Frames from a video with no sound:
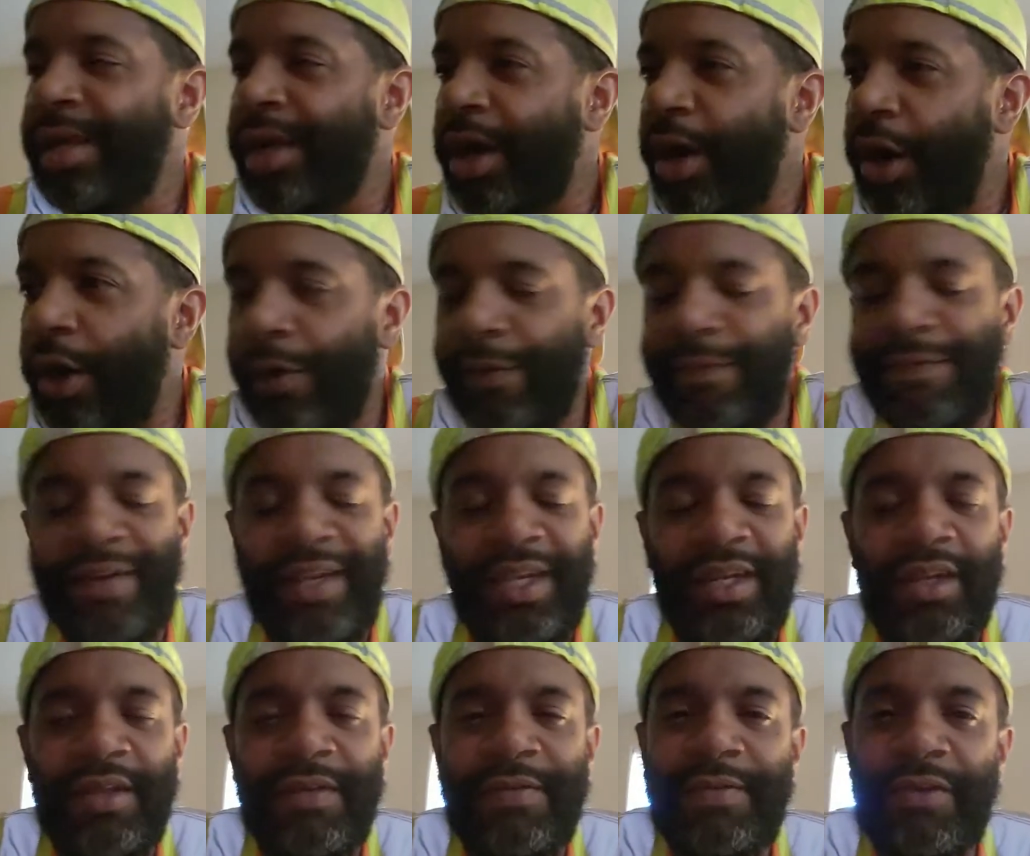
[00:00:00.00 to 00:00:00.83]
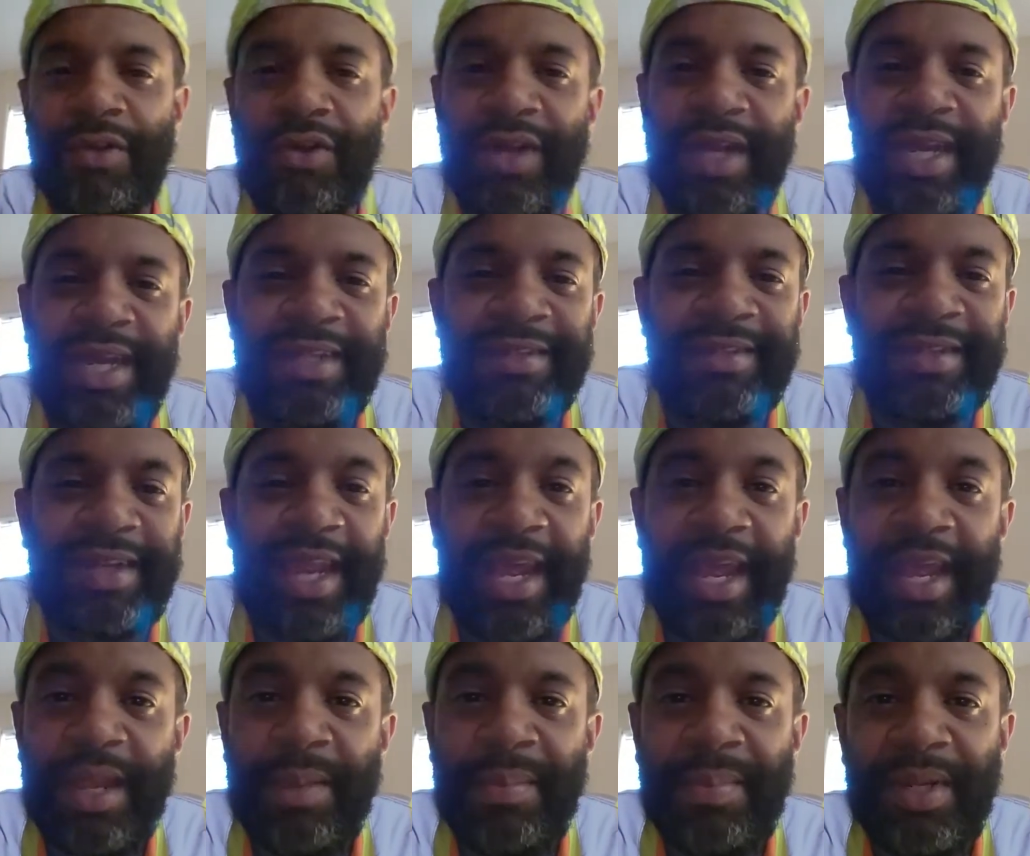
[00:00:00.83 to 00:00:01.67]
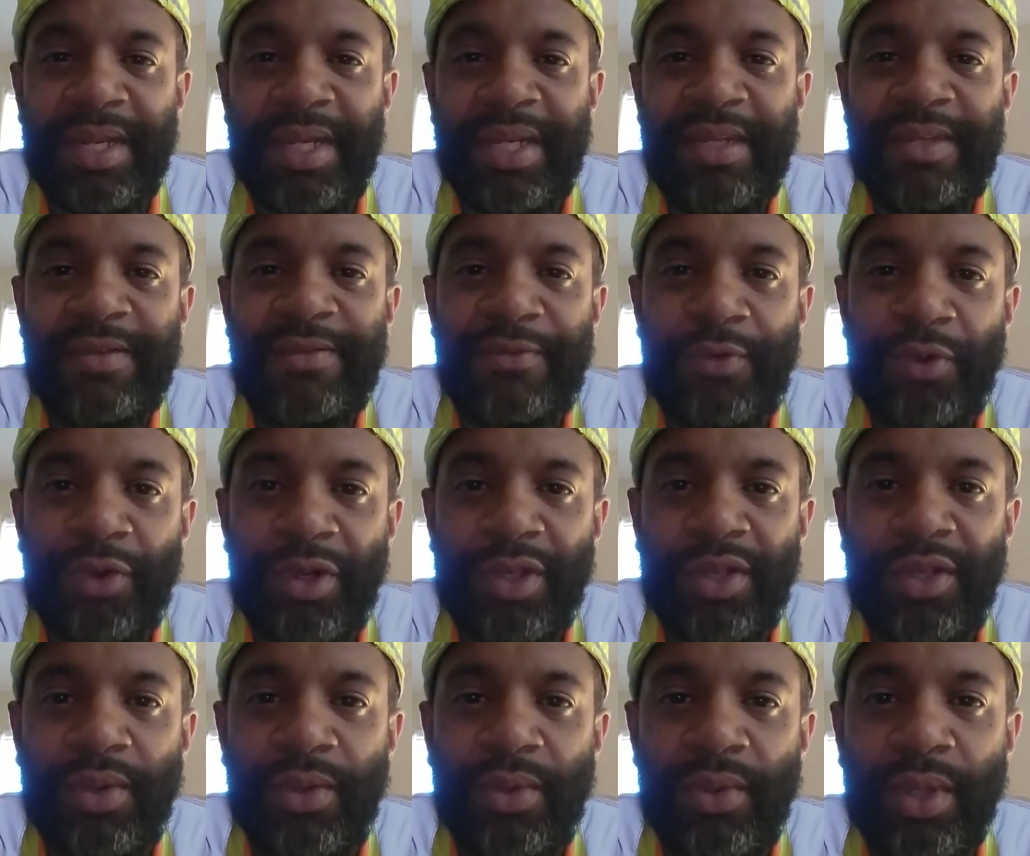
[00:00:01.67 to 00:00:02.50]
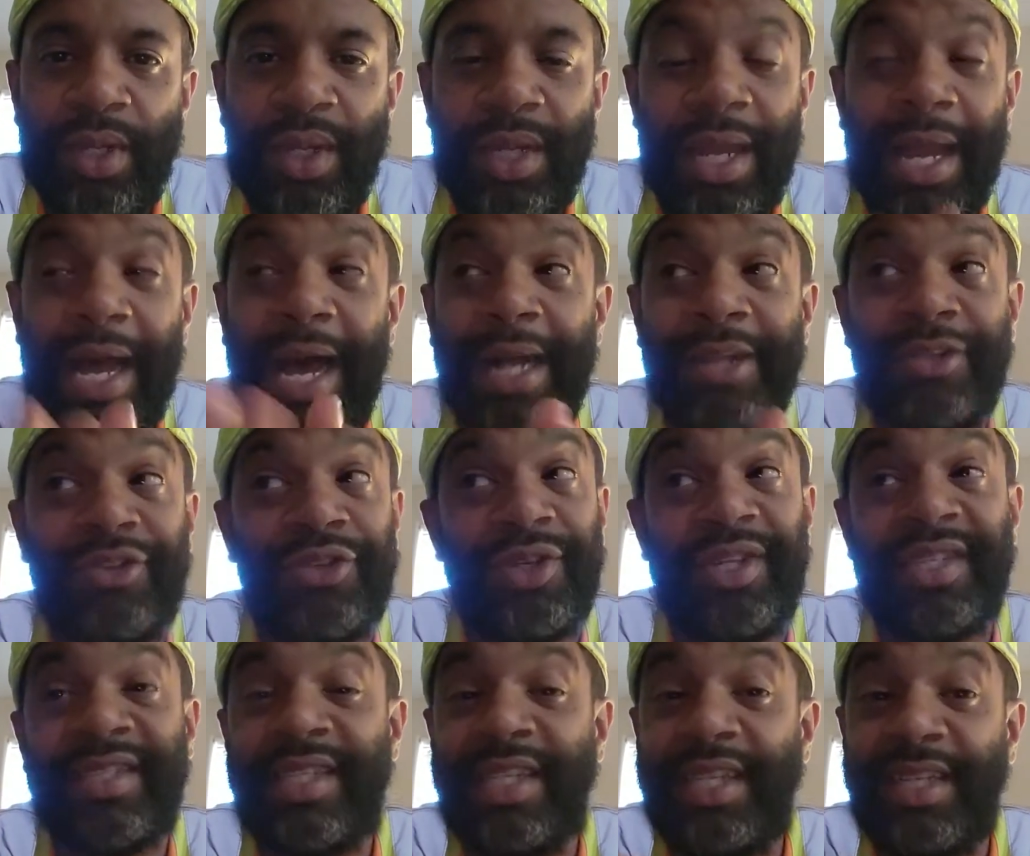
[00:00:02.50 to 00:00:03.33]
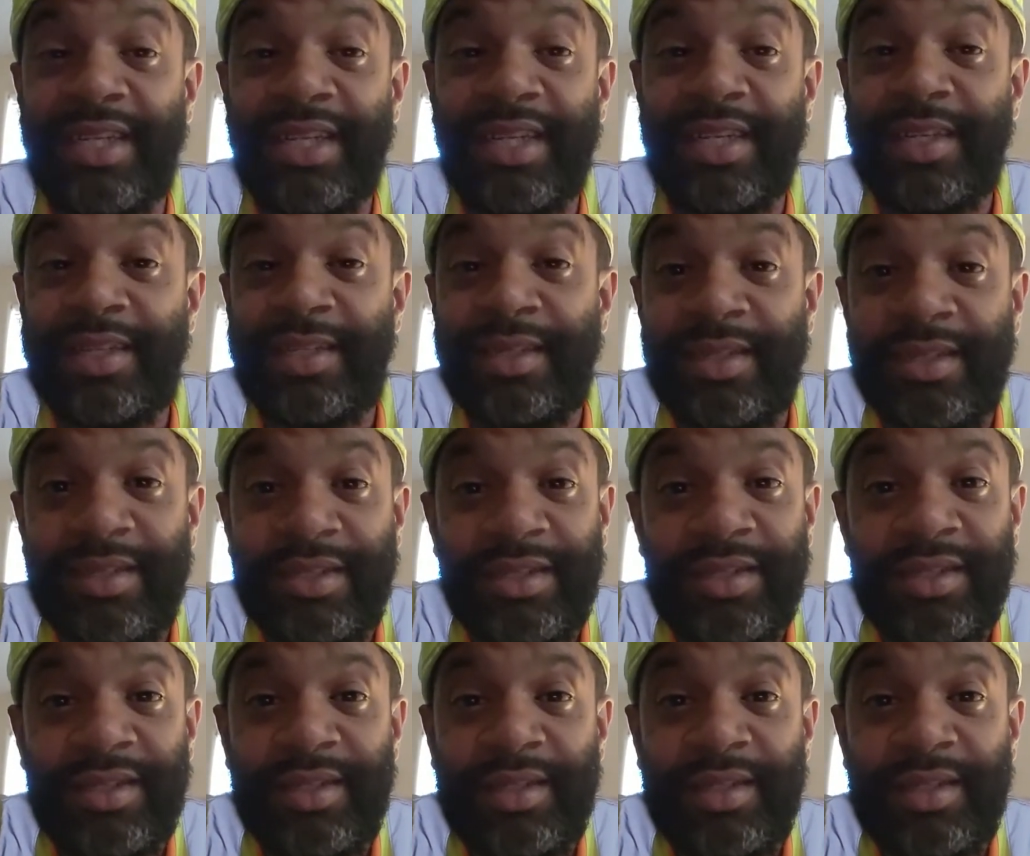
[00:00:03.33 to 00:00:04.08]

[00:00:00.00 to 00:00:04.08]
Hopefully, LaFleur has a game plan for you. I trust he does.